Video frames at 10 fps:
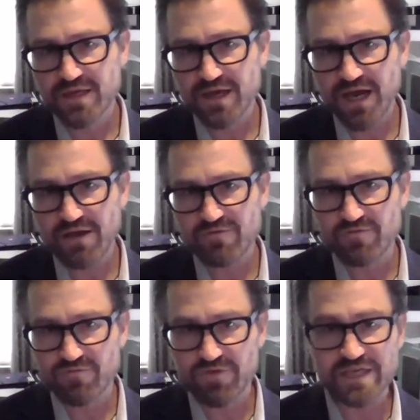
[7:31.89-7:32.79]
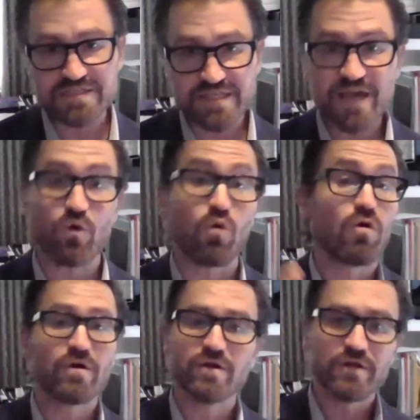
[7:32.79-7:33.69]
vein set
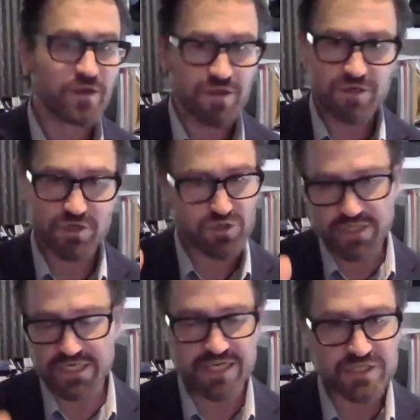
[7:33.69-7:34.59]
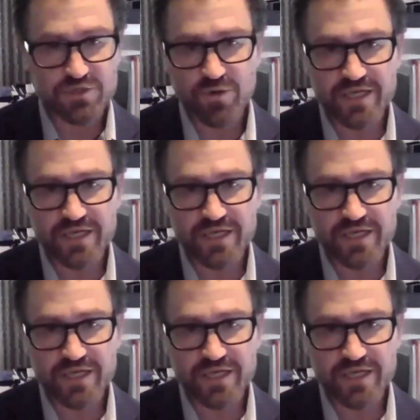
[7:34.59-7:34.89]
or you're drilling into